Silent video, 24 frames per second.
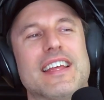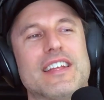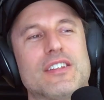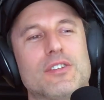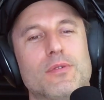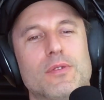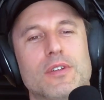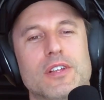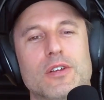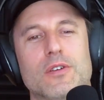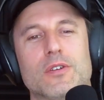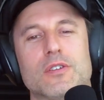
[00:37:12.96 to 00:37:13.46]

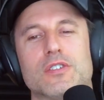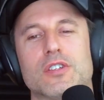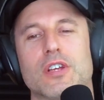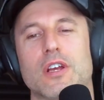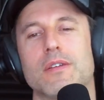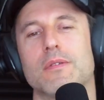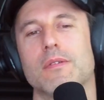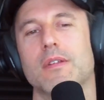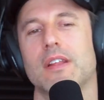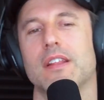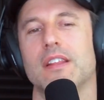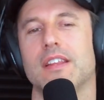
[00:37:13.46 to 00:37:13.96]
That's really good.
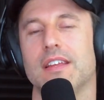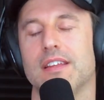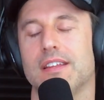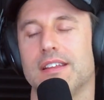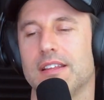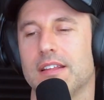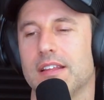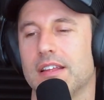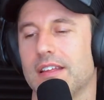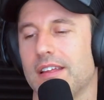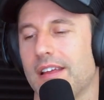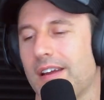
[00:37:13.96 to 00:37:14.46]
So
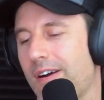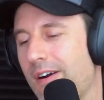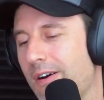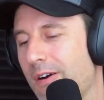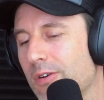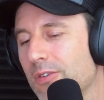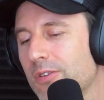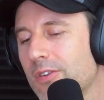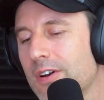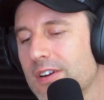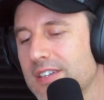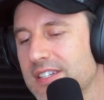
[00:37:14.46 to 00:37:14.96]
the
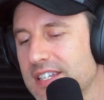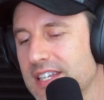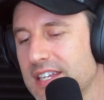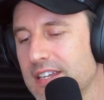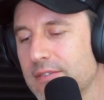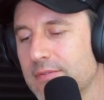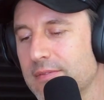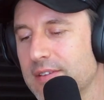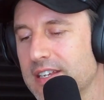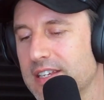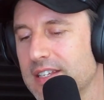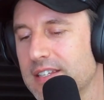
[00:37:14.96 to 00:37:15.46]
whole
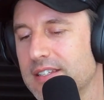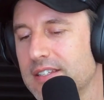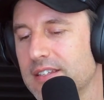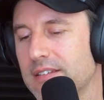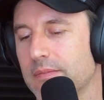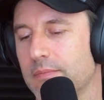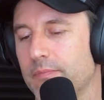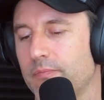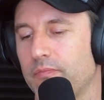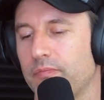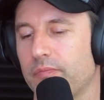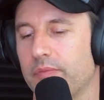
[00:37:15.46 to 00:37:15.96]
idea
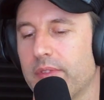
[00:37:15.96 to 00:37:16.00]
is